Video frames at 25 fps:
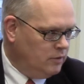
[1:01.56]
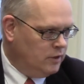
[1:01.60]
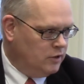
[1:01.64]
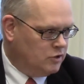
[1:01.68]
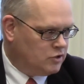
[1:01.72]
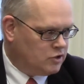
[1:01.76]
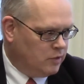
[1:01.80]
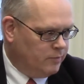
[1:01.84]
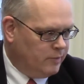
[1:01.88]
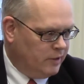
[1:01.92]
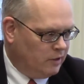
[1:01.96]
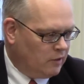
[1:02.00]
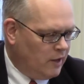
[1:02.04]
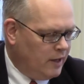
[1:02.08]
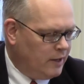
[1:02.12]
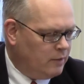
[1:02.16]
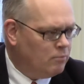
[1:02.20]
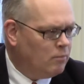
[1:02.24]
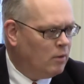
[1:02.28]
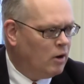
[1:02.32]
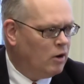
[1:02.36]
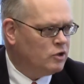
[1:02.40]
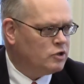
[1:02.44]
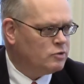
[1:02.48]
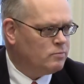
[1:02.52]
it's going to be late
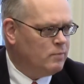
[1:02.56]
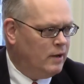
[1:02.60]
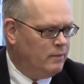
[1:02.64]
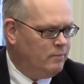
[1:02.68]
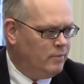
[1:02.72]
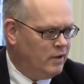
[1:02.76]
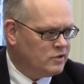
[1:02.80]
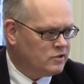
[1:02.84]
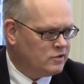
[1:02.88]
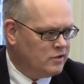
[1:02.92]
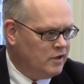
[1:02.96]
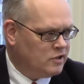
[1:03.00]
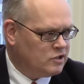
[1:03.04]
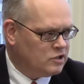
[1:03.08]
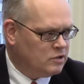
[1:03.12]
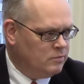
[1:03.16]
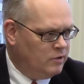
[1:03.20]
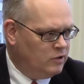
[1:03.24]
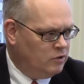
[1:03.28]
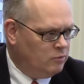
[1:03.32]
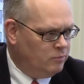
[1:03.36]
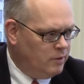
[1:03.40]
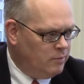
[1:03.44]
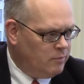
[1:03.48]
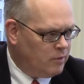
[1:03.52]
March. My best
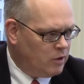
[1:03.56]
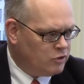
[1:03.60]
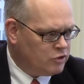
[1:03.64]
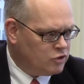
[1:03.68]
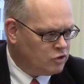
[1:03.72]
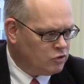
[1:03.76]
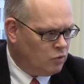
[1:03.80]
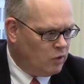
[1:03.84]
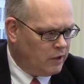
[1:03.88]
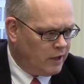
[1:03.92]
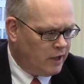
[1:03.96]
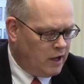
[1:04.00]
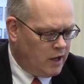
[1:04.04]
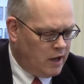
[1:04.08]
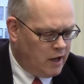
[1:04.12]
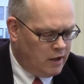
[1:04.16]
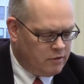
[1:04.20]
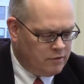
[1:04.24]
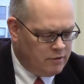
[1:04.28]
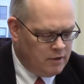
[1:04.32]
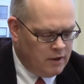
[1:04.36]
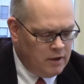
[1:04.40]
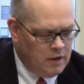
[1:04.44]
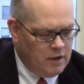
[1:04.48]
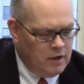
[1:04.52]
estimate will be March
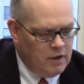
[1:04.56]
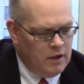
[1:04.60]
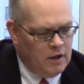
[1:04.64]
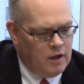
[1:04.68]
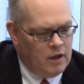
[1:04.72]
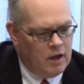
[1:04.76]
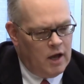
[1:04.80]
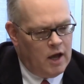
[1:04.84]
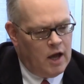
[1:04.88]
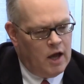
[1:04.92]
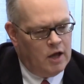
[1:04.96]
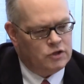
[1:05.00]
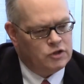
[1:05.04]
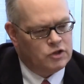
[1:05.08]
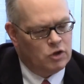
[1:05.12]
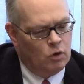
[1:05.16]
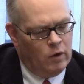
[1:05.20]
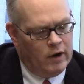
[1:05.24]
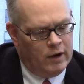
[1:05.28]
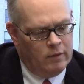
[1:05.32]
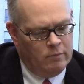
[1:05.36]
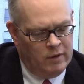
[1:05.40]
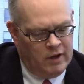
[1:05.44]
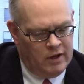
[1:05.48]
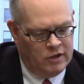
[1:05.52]
28th. So
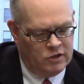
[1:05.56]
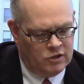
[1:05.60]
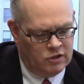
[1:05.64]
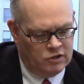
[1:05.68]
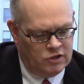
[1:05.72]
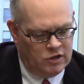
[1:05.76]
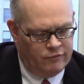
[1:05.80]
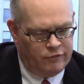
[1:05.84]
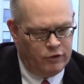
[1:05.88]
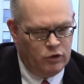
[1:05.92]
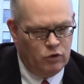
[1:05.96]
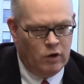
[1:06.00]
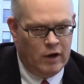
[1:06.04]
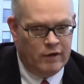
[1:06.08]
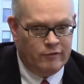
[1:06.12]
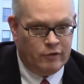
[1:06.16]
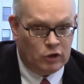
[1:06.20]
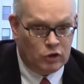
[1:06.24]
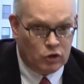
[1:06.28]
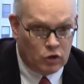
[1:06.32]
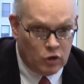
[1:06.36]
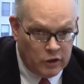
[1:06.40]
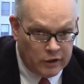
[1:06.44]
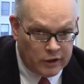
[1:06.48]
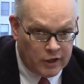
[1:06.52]
what it means is if you have a
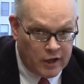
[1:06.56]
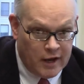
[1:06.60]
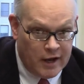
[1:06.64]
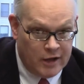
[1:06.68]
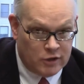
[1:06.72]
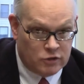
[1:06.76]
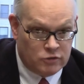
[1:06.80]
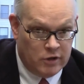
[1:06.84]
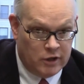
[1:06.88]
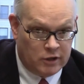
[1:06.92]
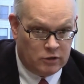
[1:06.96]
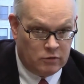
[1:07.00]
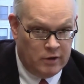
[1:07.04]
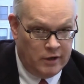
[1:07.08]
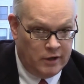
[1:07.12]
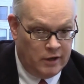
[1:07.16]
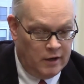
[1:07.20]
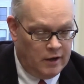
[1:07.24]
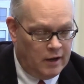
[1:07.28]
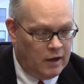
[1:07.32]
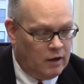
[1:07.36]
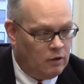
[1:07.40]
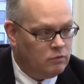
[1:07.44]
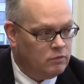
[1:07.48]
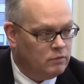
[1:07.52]
current contract right
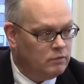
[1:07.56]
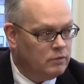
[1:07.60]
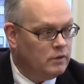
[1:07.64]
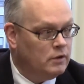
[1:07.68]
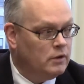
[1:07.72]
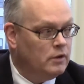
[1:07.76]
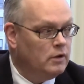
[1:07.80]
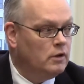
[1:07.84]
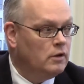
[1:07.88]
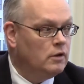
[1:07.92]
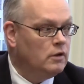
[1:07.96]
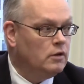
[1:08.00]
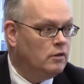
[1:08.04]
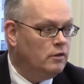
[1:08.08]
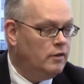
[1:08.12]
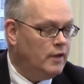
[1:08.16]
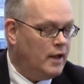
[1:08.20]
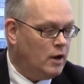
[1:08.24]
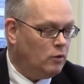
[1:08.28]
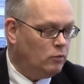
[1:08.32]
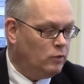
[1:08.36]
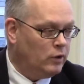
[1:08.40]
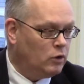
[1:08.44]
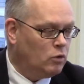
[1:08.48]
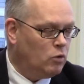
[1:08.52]
now
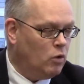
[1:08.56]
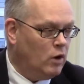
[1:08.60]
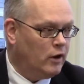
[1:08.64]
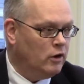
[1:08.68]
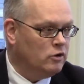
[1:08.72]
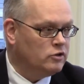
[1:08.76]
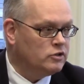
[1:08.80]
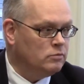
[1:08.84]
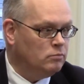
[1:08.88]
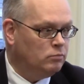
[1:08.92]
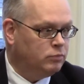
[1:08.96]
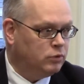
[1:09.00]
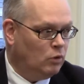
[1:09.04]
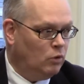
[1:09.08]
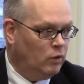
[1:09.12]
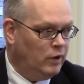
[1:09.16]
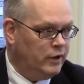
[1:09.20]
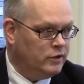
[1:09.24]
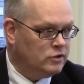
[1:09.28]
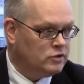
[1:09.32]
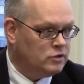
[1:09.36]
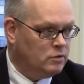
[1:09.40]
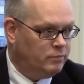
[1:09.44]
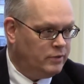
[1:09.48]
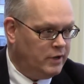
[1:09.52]
that requires
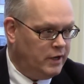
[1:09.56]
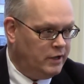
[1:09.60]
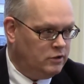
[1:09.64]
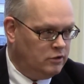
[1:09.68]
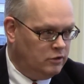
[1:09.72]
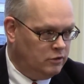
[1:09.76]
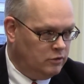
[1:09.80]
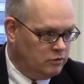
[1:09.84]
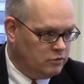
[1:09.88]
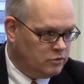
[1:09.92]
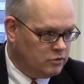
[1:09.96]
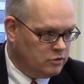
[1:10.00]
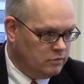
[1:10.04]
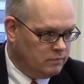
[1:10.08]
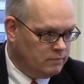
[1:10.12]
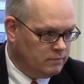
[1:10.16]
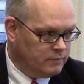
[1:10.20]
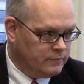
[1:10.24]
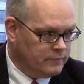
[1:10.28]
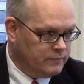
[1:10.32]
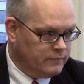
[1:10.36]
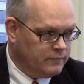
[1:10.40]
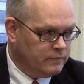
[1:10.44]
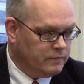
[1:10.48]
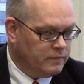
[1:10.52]
employees to pay dues,
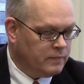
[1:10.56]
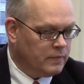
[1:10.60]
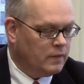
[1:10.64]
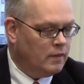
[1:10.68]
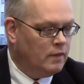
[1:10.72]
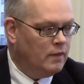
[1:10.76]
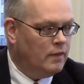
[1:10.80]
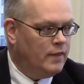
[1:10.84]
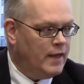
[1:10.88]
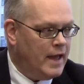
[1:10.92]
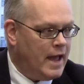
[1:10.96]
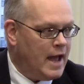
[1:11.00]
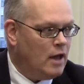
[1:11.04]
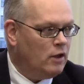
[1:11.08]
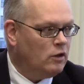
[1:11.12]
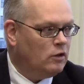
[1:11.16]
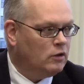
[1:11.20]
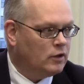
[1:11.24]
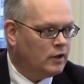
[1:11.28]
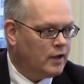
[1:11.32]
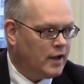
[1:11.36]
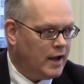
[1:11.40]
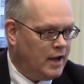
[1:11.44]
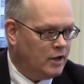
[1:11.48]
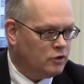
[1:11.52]

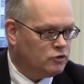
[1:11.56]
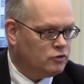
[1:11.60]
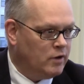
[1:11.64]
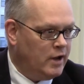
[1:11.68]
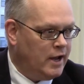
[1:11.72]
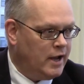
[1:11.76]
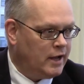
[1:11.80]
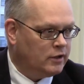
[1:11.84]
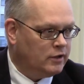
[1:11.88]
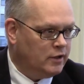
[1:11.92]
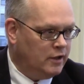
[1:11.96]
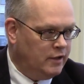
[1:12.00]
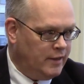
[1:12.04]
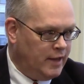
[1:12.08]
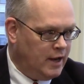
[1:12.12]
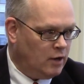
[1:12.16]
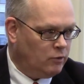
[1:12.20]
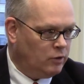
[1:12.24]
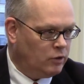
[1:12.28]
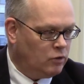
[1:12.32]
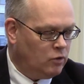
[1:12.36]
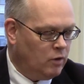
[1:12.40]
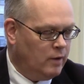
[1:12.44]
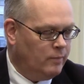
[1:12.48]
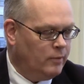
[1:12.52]
that contract and that
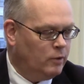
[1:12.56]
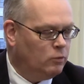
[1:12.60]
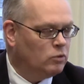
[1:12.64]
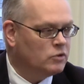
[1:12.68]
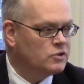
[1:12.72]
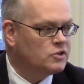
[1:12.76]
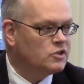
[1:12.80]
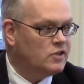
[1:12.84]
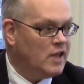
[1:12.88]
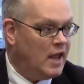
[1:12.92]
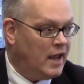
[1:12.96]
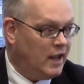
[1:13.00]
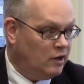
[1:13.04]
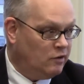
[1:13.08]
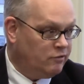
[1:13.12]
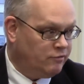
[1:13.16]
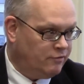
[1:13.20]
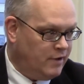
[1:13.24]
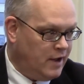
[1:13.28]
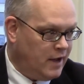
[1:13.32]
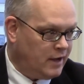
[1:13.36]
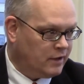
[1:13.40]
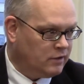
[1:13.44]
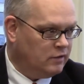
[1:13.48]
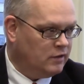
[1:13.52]
requirement will stay in
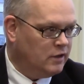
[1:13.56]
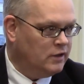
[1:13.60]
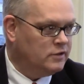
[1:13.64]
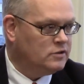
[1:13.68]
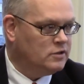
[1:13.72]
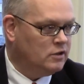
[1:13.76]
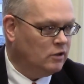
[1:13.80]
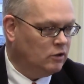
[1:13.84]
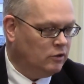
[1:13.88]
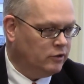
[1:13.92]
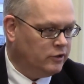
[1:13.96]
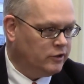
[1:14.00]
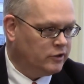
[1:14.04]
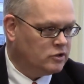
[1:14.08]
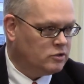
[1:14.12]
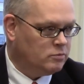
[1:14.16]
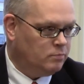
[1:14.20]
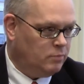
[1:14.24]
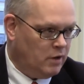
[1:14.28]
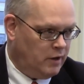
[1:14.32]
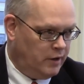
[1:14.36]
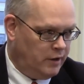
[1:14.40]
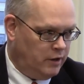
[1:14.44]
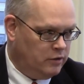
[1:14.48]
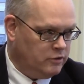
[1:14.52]
effect until it
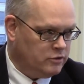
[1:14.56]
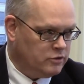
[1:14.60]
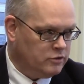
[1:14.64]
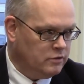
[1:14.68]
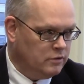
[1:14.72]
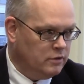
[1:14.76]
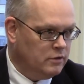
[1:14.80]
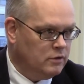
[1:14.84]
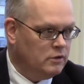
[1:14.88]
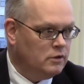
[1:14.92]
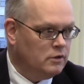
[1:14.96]
expires,